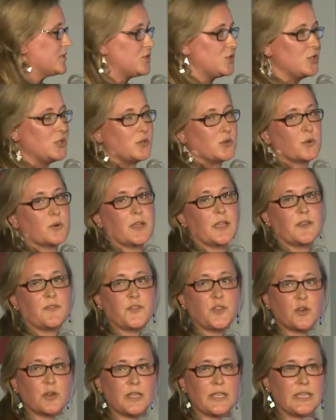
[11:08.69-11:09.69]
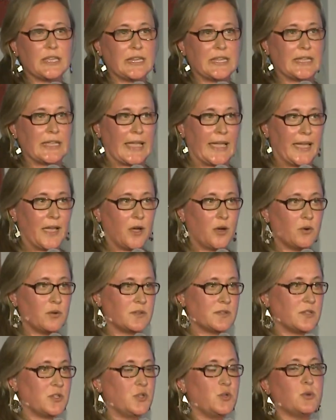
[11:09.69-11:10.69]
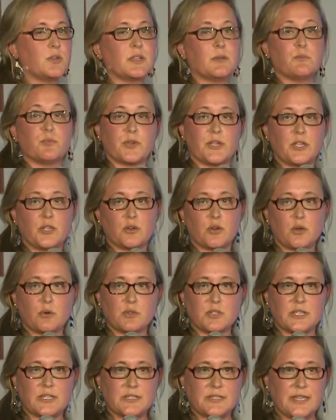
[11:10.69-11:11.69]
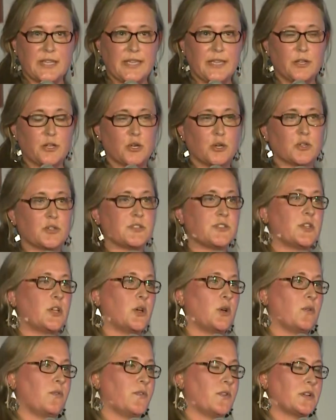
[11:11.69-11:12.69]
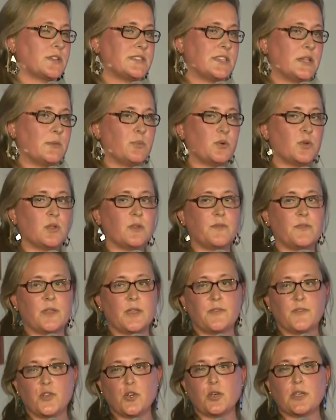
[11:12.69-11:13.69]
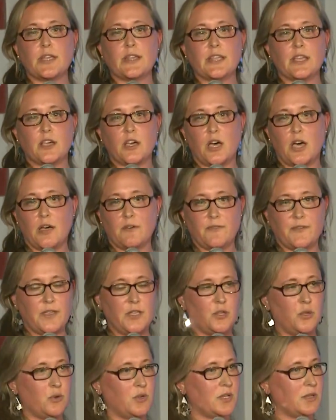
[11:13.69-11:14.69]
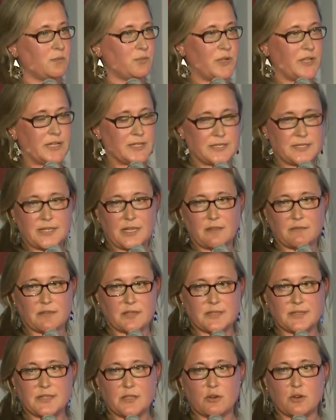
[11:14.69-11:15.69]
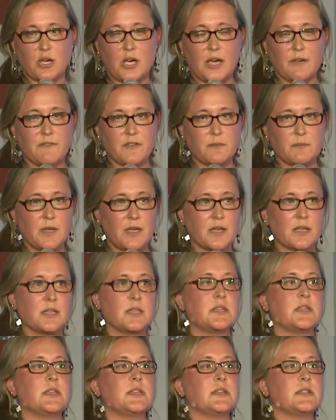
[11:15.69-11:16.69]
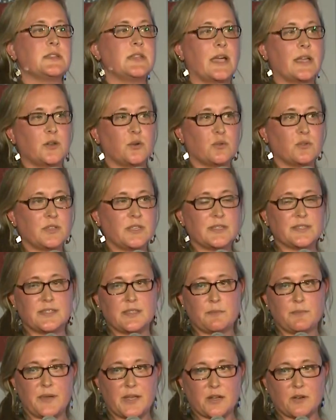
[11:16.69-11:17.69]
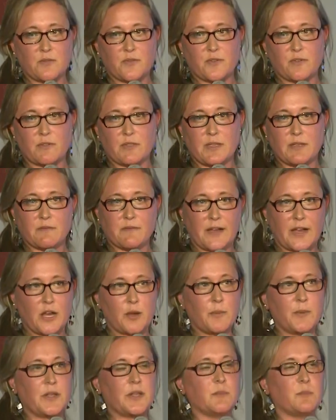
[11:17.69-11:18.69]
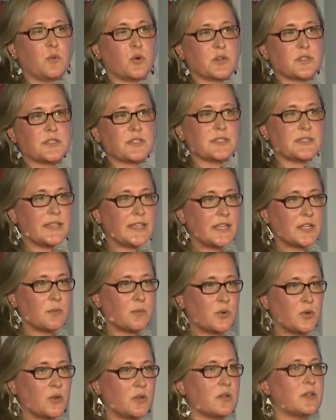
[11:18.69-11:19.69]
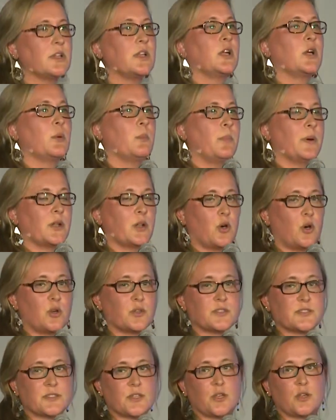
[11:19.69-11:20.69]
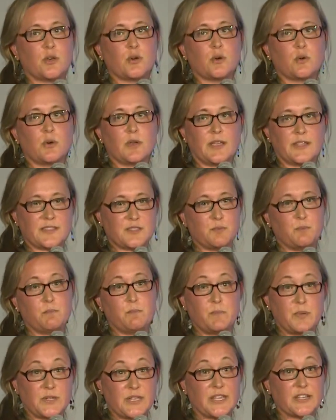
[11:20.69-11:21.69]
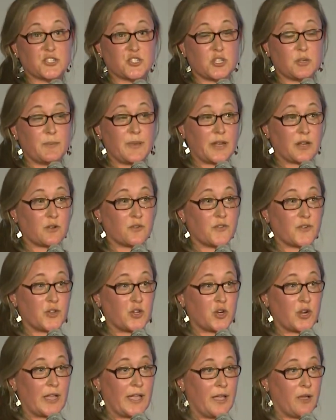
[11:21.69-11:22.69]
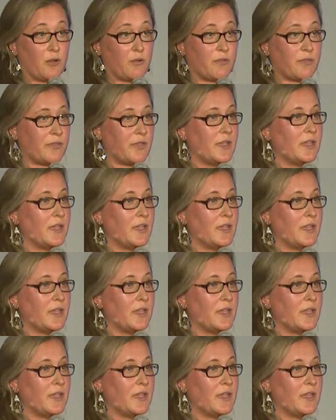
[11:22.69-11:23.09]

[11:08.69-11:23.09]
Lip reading: Two, if you're eating out, you can bring your own container. So for example, if you're getting coffee, you can bring a stainless steel coffee mug. Not only is it better for the environment and more sustainable, but also it's potentially better for your health.